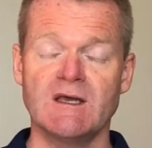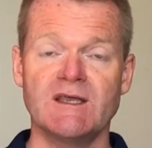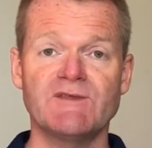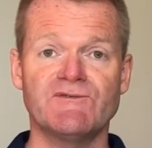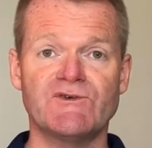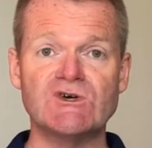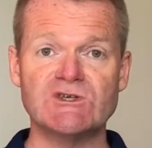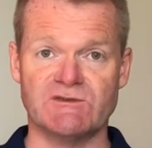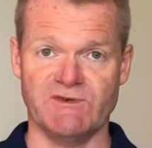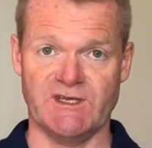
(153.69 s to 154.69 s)
In the
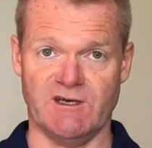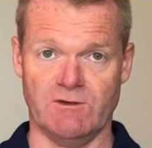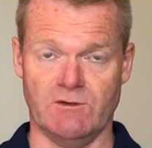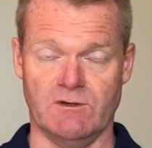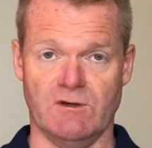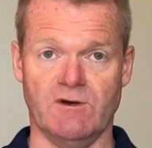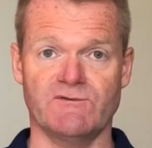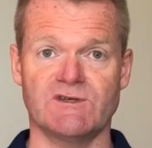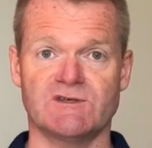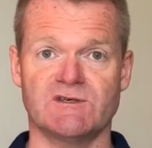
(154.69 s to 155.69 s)
first video
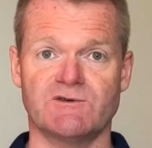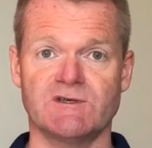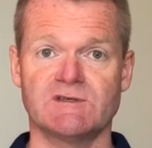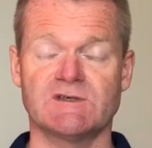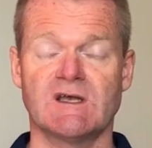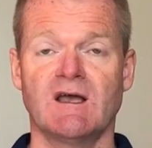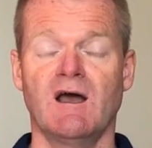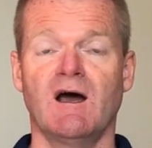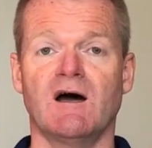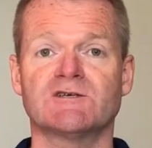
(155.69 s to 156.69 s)
of this series,
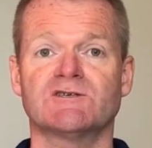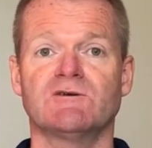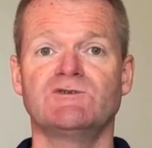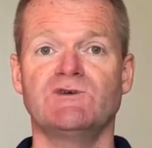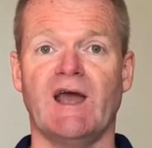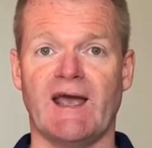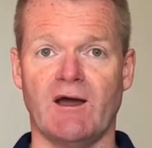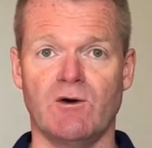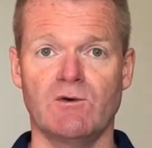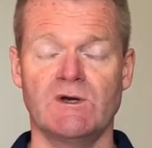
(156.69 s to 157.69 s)
I showed you
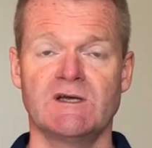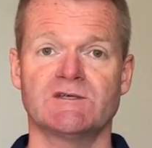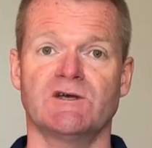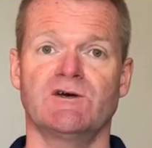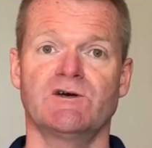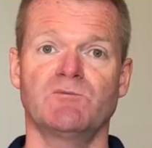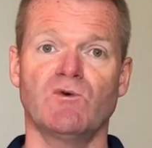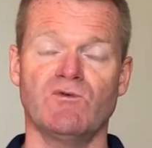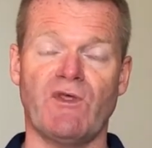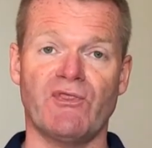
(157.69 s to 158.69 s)
how to earn
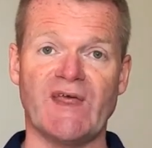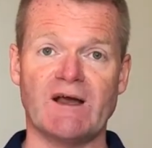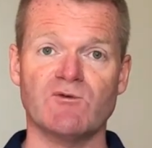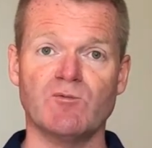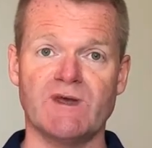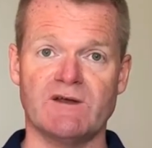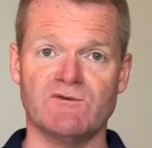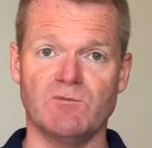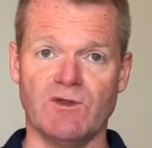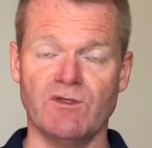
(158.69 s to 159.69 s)
more than
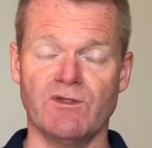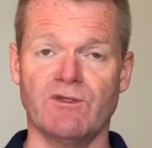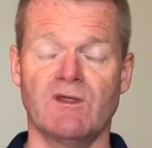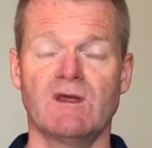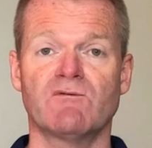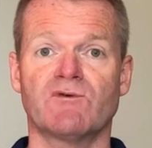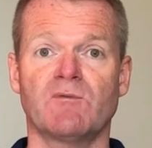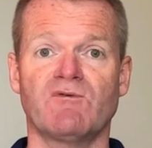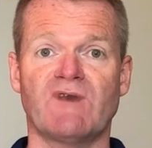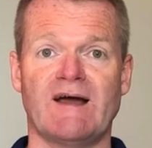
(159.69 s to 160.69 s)
£1,000 a month
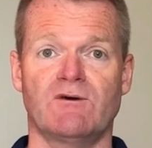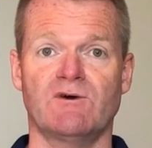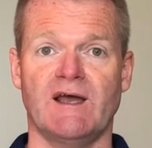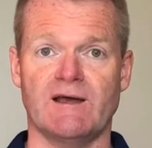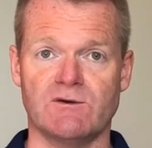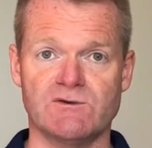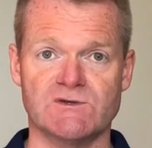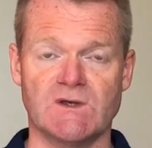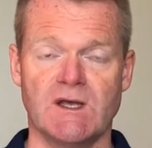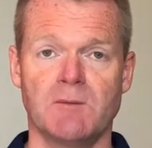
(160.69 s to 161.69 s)
from a flat or a
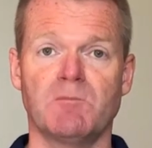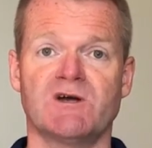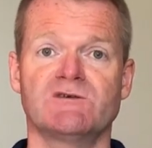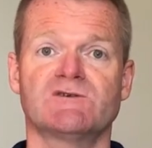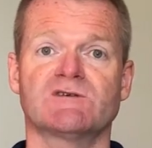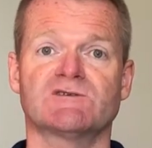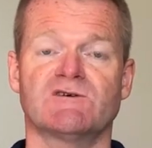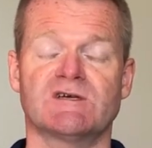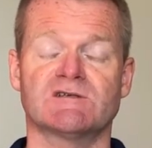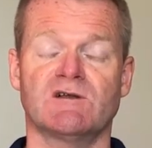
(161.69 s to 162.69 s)
house by using
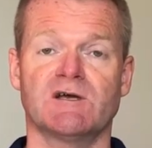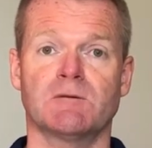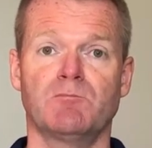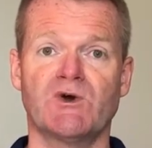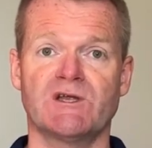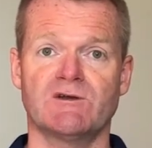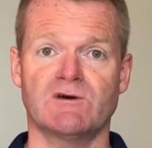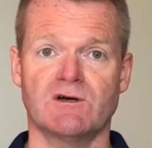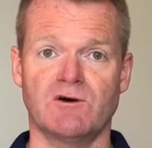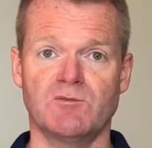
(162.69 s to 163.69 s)
sites like
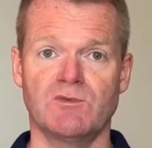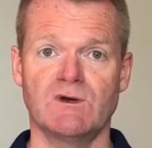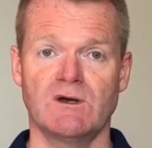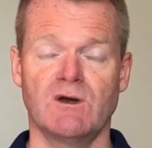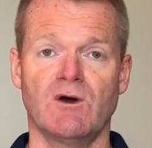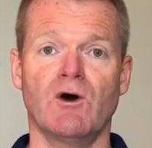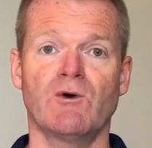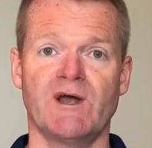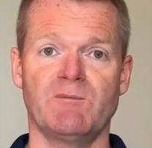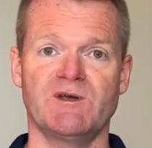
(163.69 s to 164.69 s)
booking.com
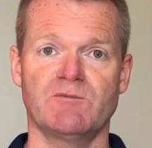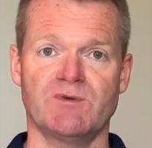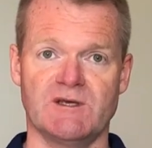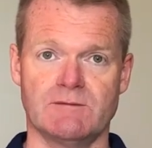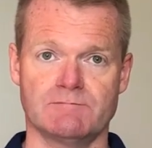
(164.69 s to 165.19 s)
or Airbnb.